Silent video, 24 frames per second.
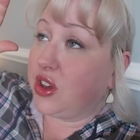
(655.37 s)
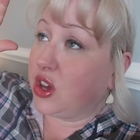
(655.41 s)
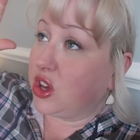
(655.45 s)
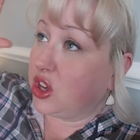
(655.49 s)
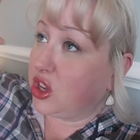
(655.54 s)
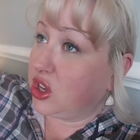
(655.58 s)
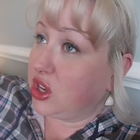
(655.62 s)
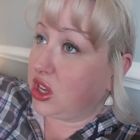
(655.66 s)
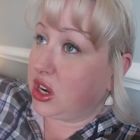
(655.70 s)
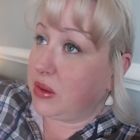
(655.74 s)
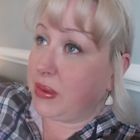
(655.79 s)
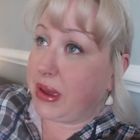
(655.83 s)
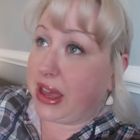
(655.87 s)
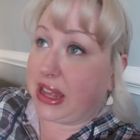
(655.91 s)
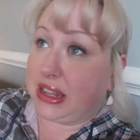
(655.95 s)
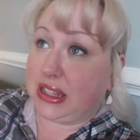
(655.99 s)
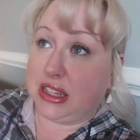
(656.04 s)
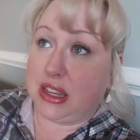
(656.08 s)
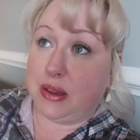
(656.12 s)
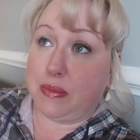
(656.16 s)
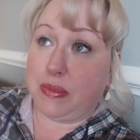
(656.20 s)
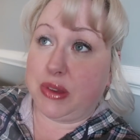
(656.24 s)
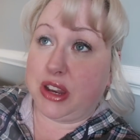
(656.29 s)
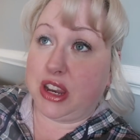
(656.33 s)
felt good
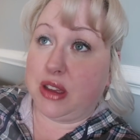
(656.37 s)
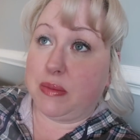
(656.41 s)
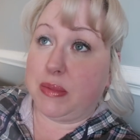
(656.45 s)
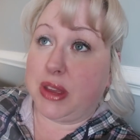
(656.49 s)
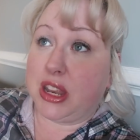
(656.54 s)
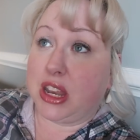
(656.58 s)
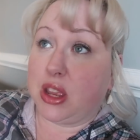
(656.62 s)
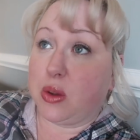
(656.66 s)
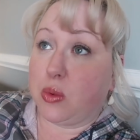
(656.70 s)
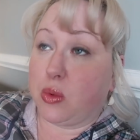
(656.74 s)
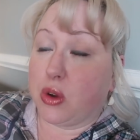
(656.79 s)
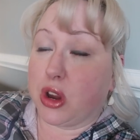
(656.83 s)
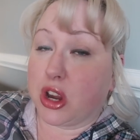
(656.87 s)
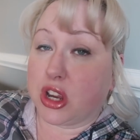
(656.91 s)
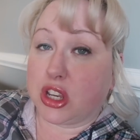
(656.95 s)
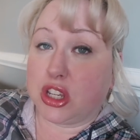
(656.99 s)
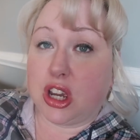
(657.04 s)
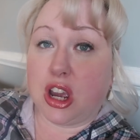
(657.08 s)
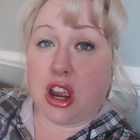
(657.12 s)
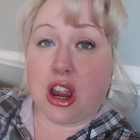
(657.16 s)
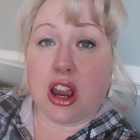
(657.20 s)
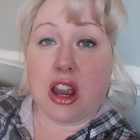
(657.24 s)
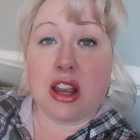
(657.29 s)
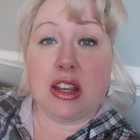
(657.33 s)
about tipping him and he worked
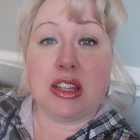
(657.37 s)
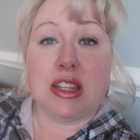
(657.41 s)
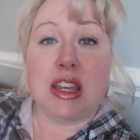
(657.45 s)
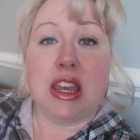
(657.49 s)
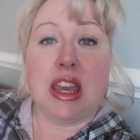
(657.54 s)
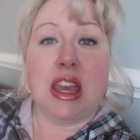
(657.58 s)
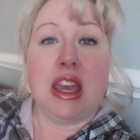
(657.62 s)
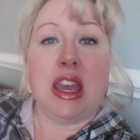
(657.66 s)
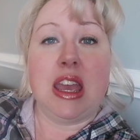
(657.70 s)
hard